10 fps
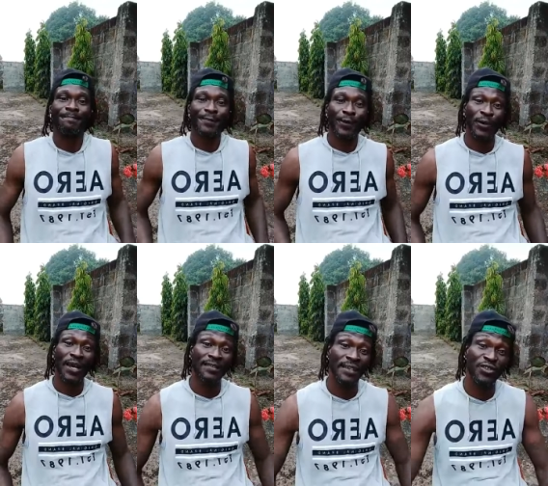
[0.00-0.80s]
well,
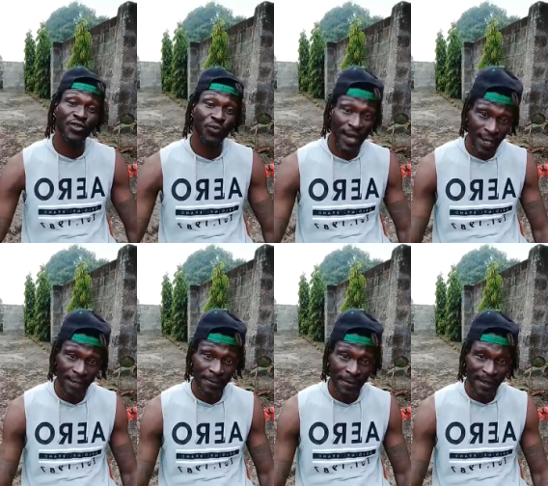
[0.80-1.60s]

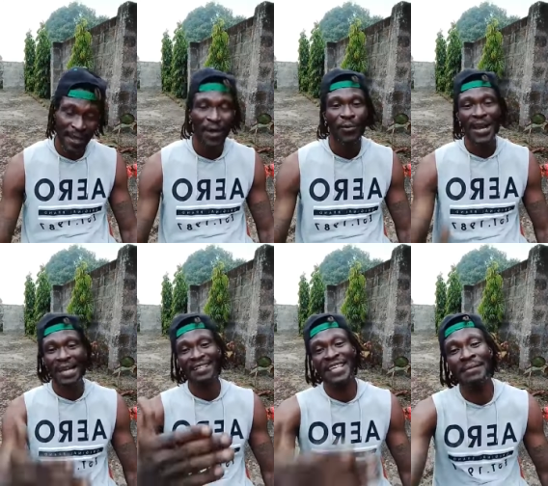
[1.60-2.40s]
at the
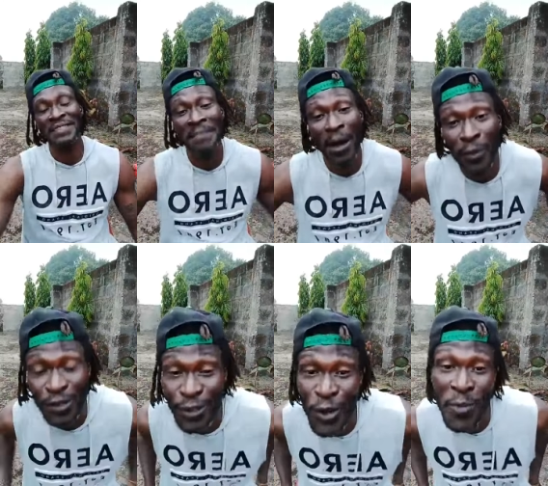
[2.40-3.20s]
same time, I could
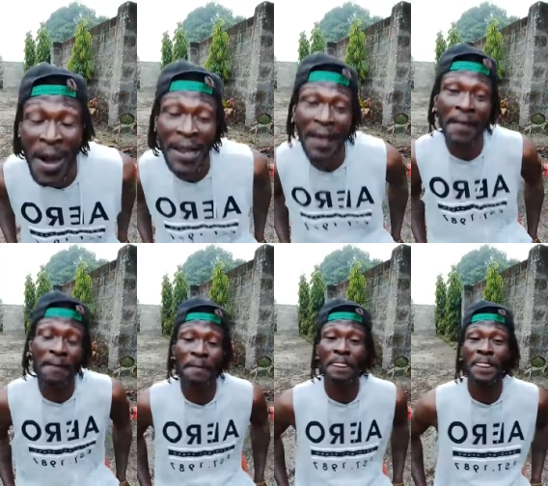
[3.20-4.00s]
see woman.
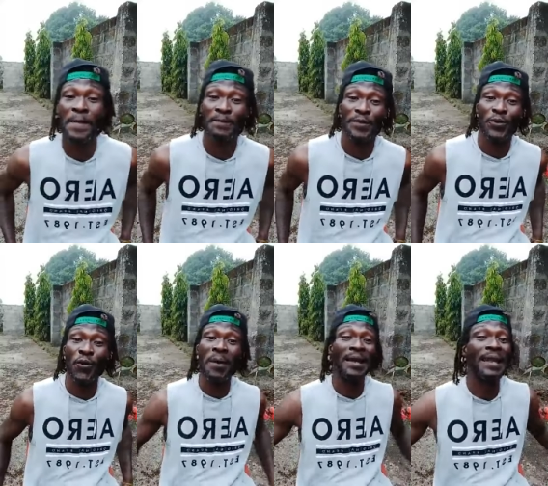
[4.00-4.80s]
The
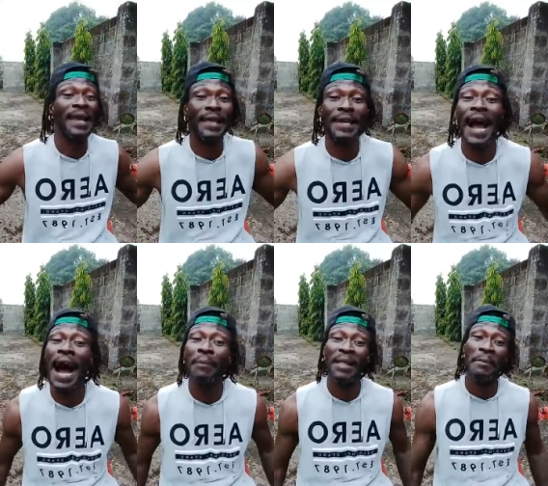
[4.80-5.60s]
woman, they can
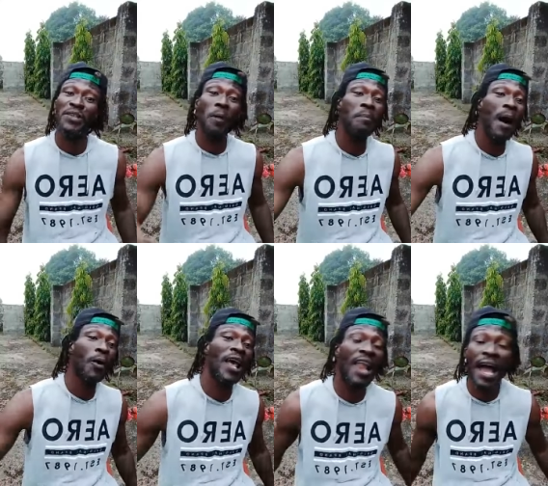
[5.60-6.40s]
come, they meet up my old
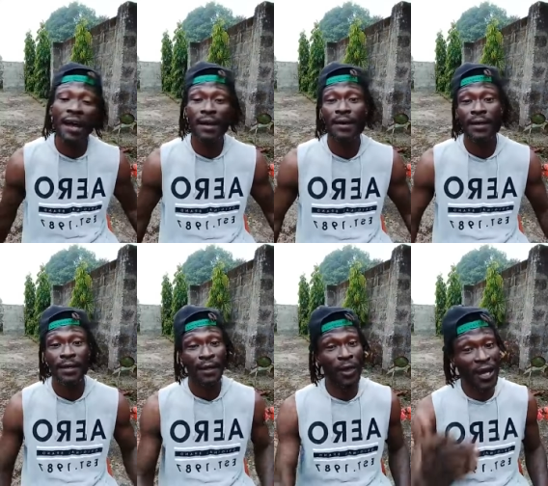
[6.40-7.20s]
and leg,
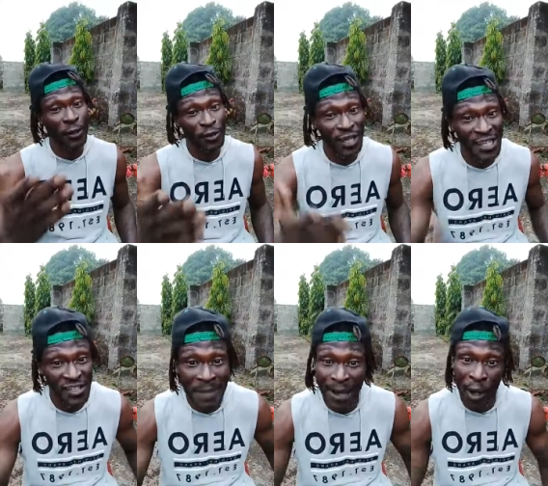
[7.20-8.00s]
and I can also say this
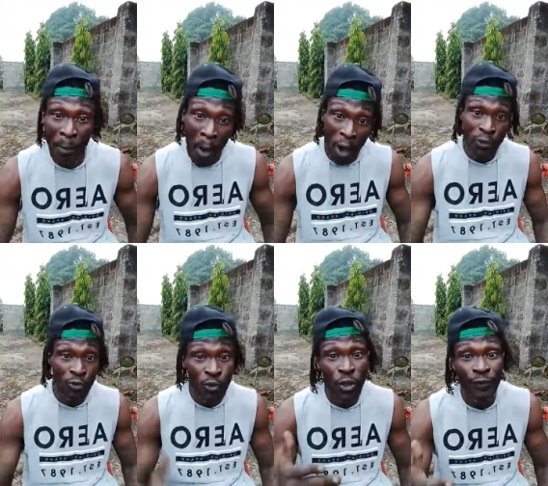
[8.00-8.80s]
man don't bone,
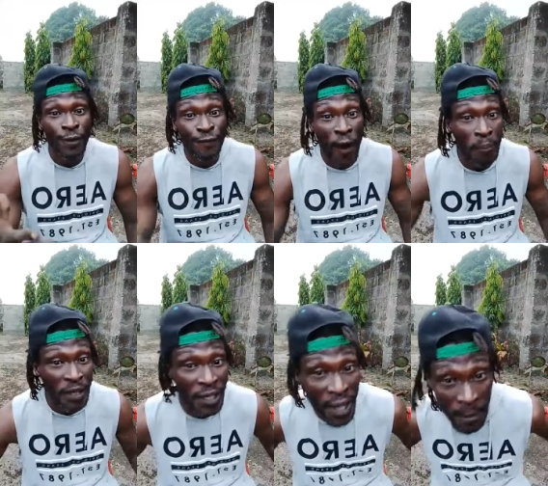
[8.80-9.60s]
2, 3, 4
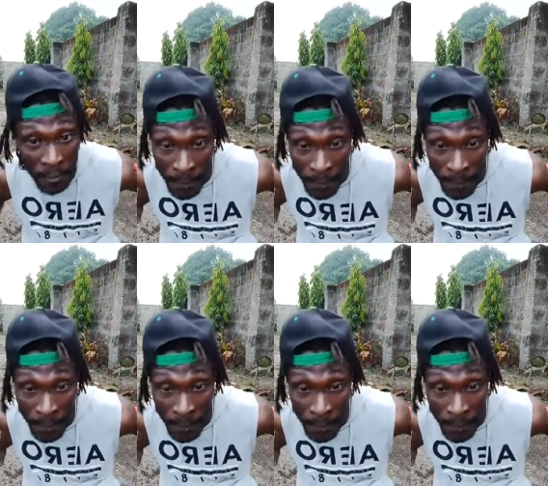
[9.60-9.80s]
Peking him.